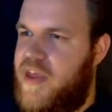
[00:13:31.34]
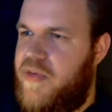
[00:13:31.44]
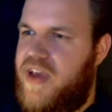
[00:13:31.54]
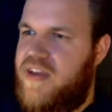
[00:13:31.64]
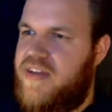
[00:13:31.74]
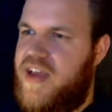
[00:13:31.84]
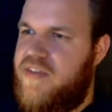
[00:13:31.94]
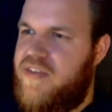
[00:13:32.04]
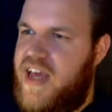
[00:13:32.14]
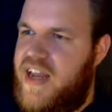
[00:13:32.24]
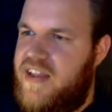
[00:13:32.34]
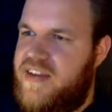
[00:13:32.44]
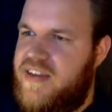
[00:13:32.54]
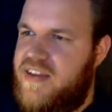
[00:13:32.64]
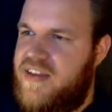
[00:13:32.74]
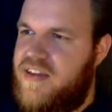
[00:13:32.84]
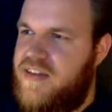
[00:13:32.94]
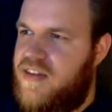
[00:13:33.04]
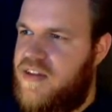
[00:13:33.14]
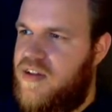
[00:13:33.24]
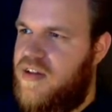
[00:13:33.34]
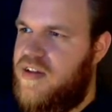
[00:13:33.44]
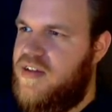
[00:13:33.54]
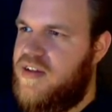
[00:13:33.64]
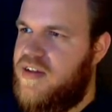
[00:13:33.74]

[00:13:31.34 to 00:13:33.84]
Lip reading: By the way, I even added the little